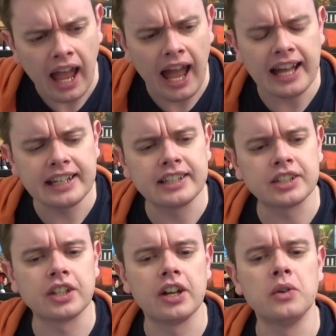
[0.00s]
and
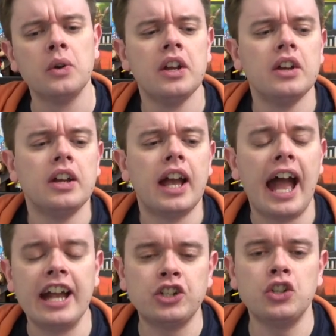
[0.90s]
so
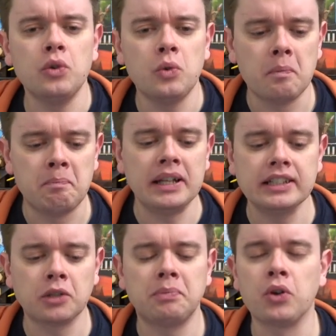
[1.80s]
as you
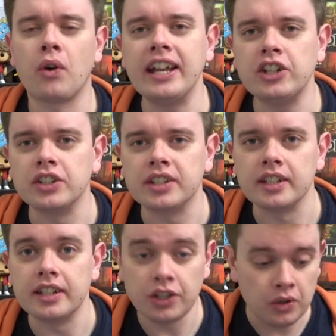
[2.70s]
build up your
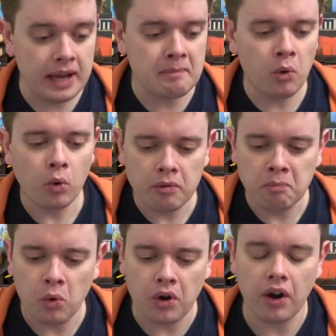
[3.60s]
agency, you get more and
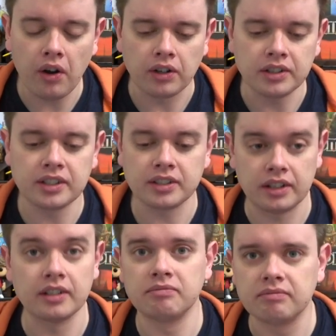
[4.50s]
more cards,
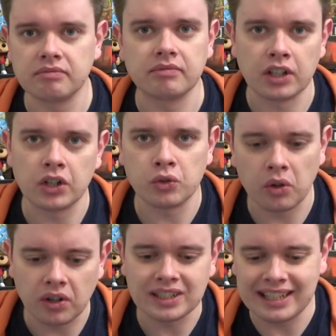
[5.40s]
the the
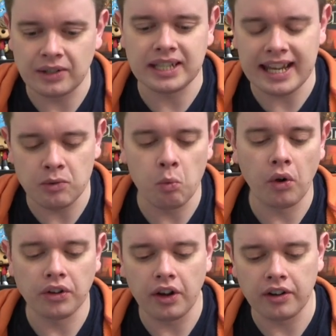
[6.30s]
control cards let you take
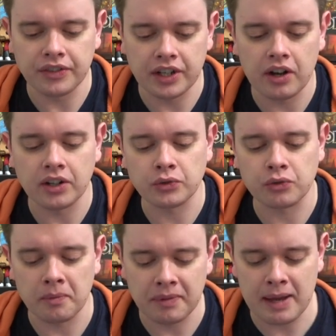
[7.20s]
one of the cards
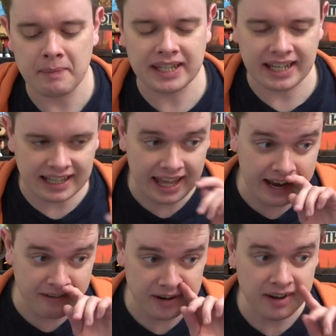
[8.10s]
from that particular
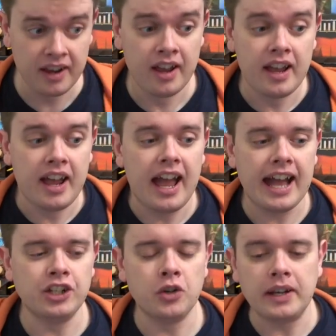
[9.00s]
area,
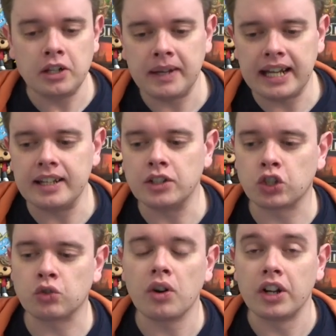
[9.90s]
and you end up getting
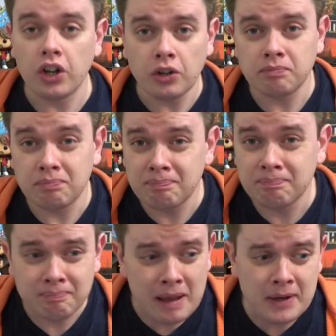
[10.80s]
stronger. Not
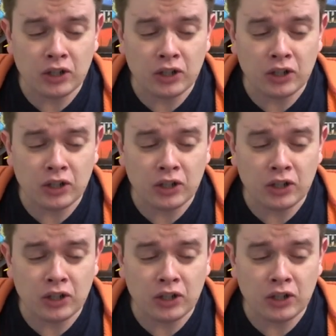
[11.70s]
maybe